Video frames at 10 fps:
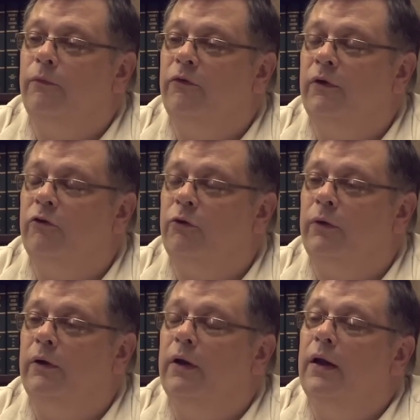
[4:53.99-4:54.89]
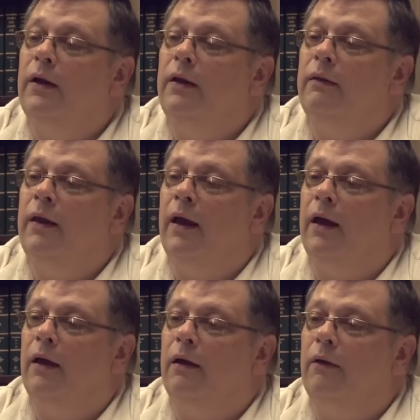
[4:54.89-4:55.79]
citizenry
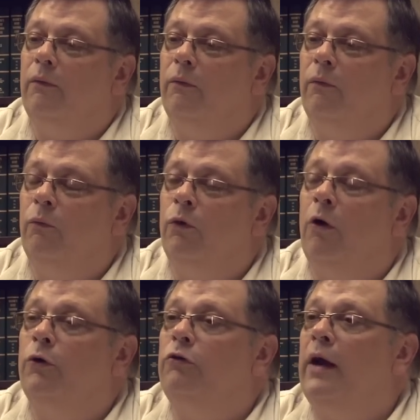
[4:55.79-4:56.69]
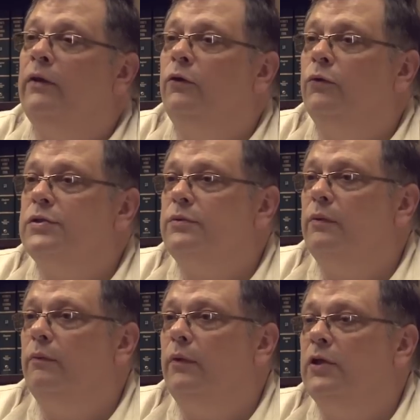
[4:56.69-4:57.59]
that all we're trying to do is
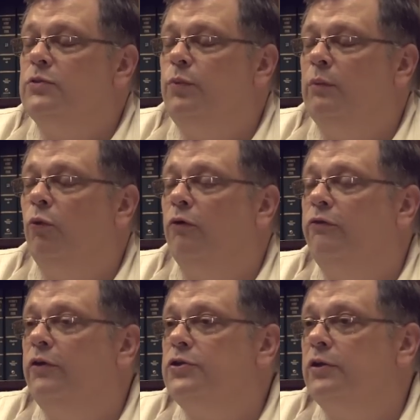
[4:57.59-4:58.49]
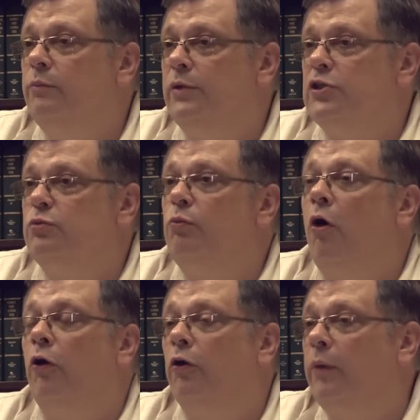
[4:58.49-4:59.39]
is be more efficient and be
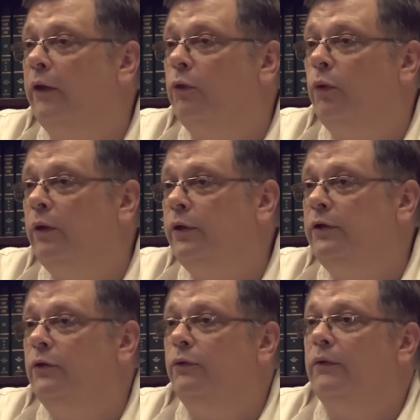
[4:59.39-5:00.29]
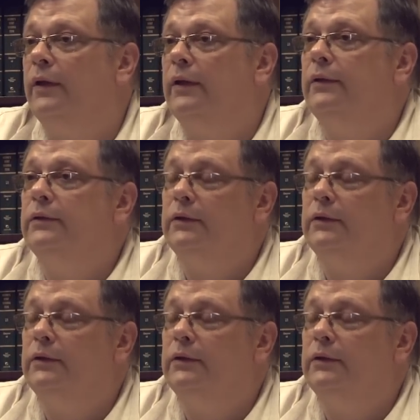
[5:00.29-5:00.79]
smarter about the way we do things.